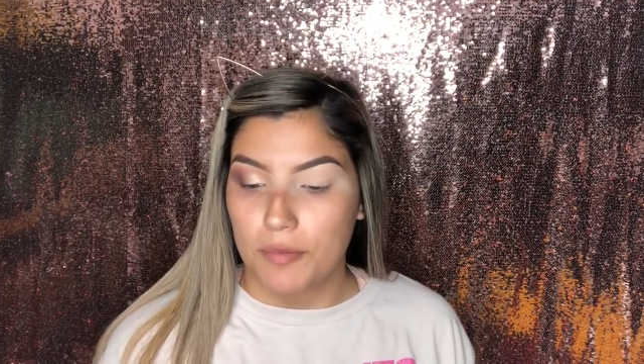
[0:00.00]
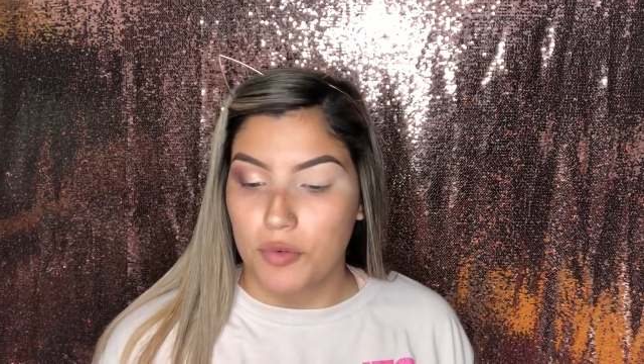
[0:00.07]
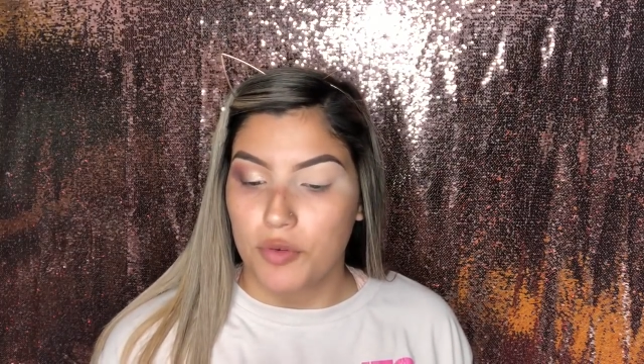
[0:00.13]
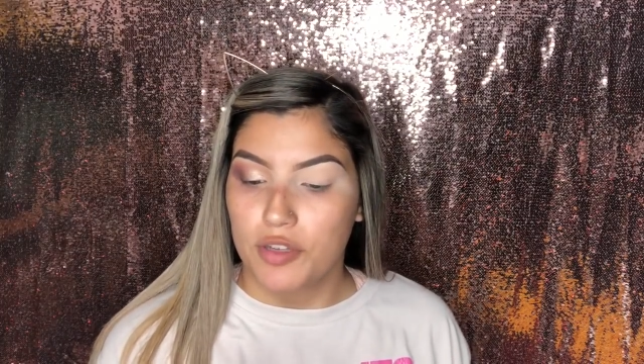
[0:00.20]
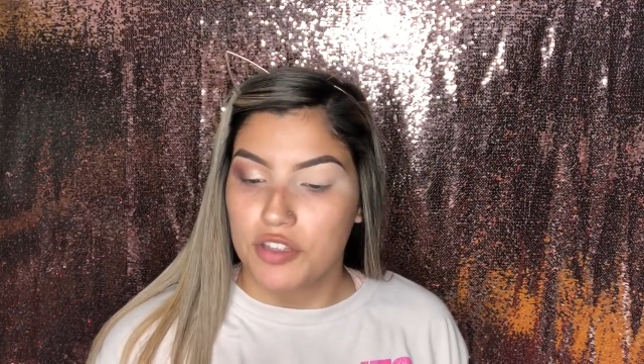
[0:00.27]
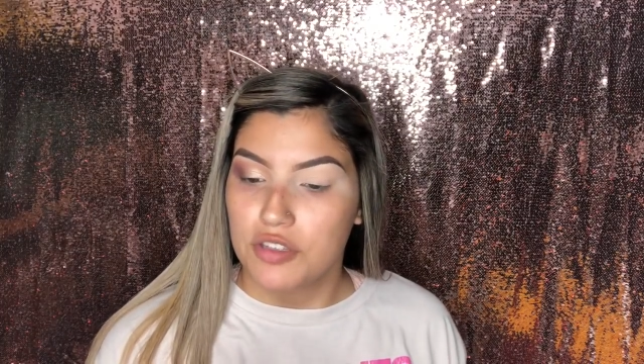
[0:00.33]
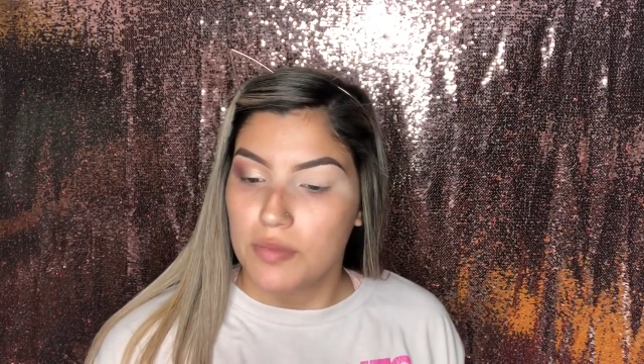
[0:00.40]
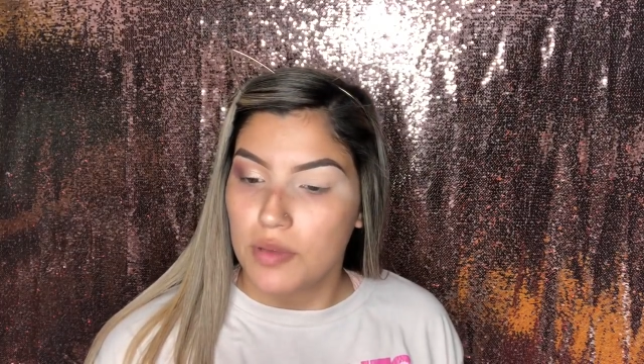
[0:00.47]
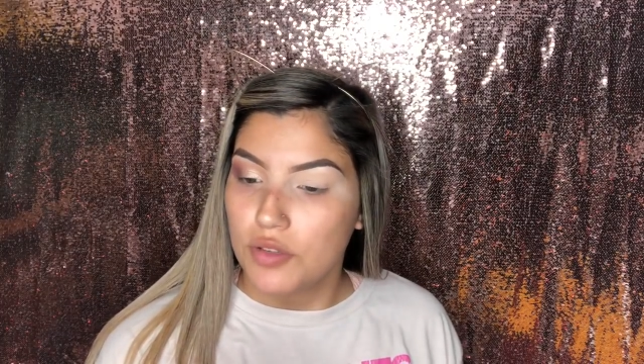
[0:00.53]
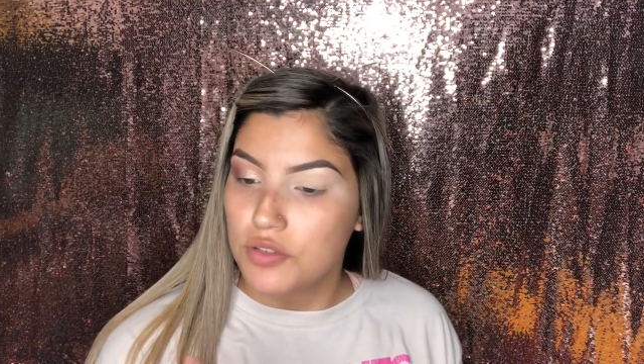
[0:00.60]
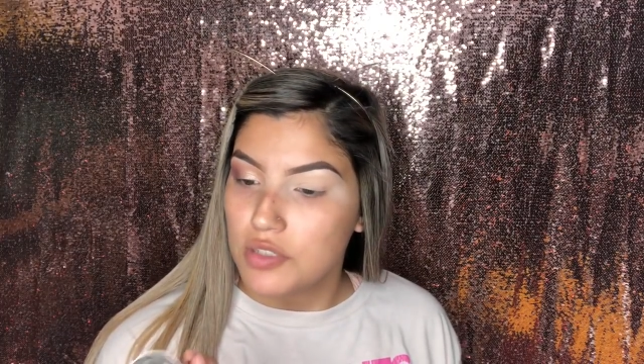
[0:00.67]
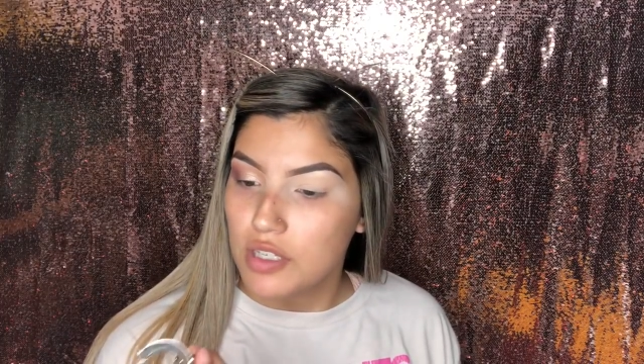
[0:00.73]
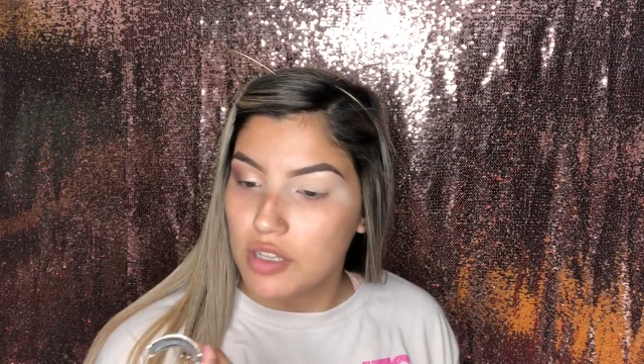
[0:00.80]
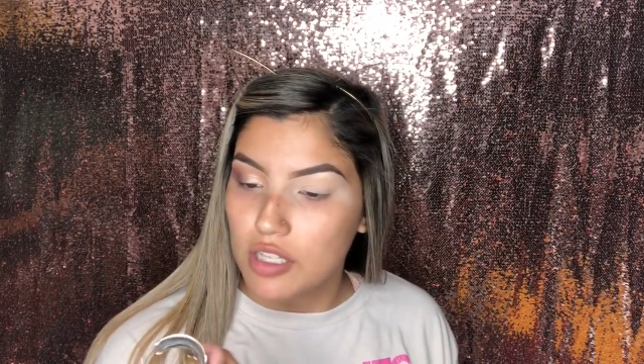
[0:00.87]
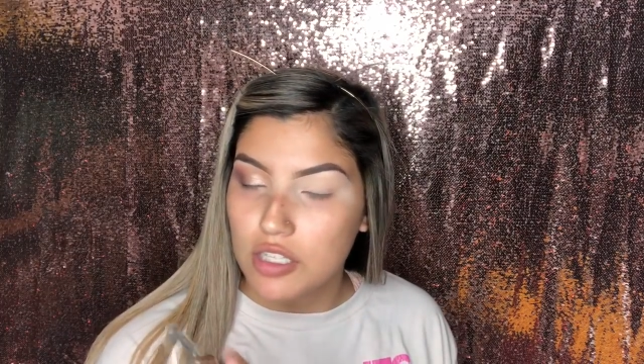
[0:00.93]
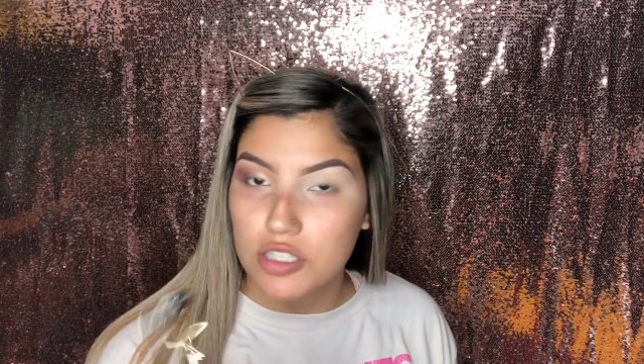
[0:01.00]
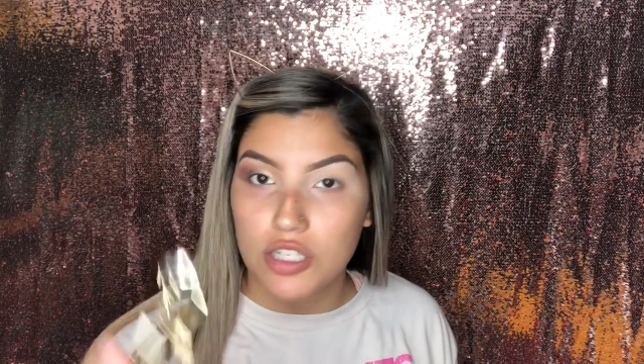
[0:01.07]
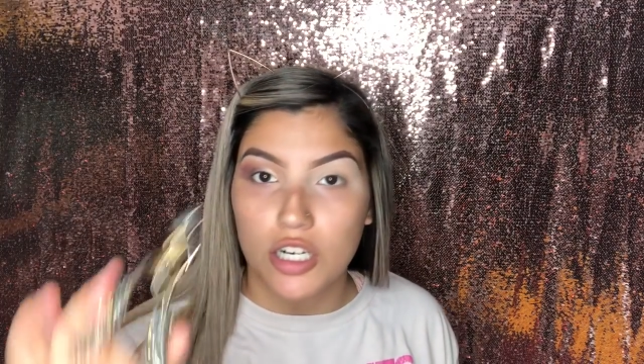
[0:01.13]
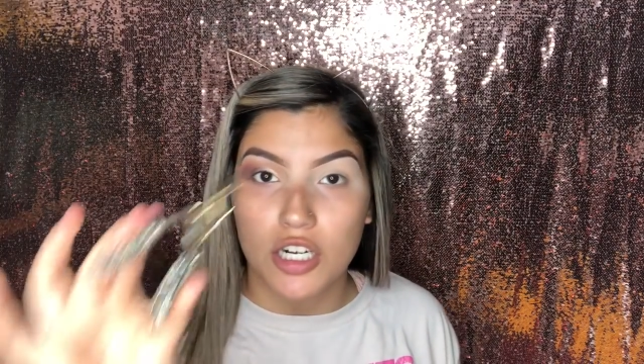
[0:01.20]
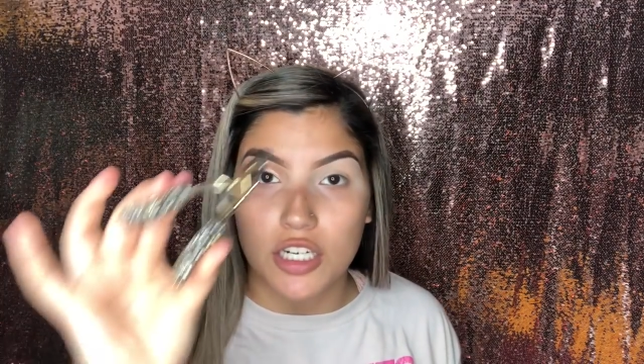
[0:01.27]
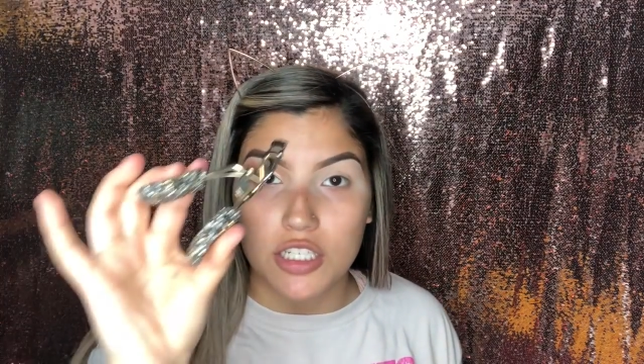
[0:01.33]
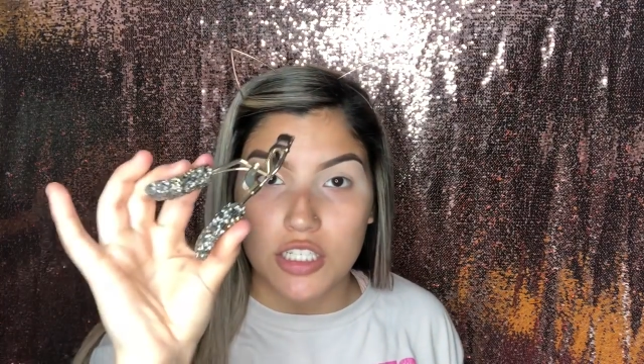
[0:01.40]
I'm going to be using the
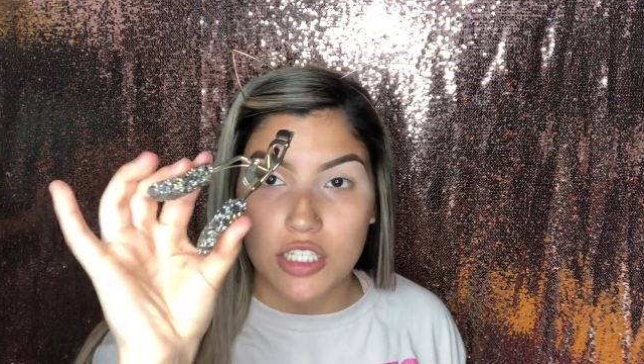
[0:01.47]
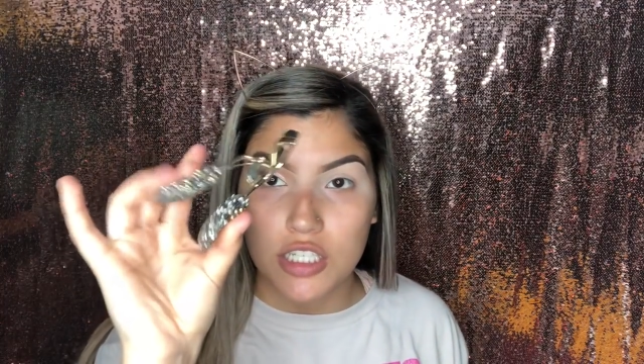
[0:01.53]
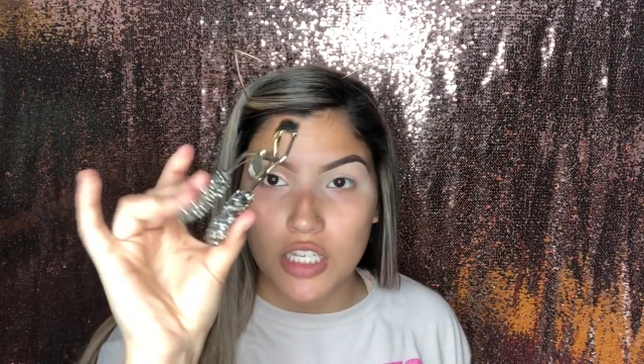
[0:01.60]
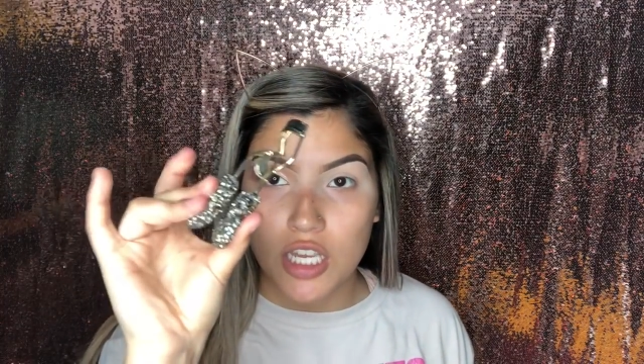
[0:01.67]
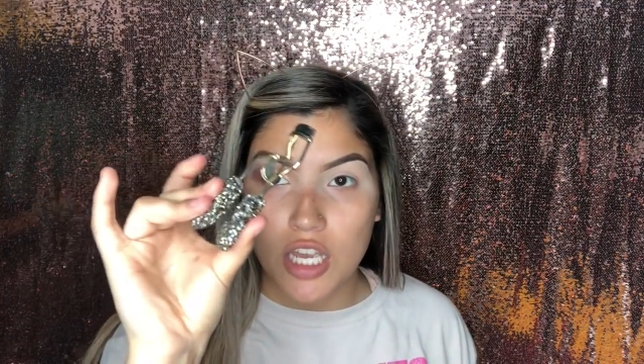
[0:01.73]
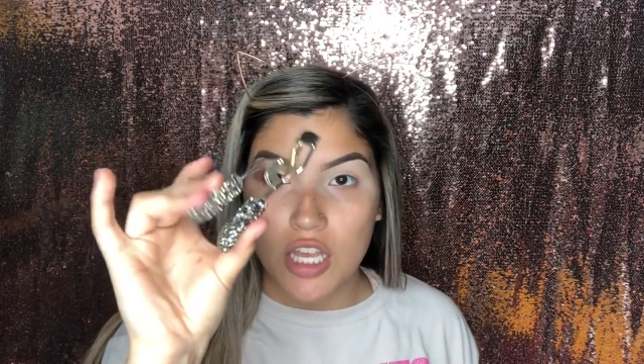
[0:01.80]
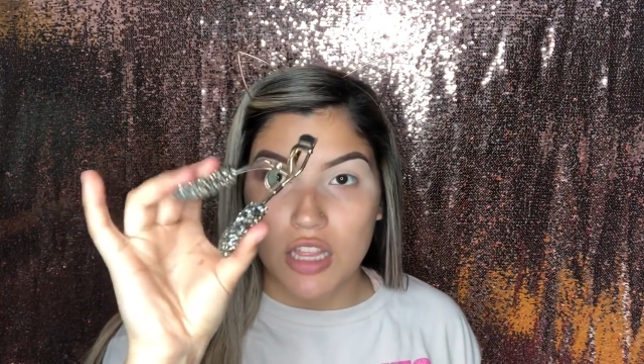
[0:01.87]
Tarte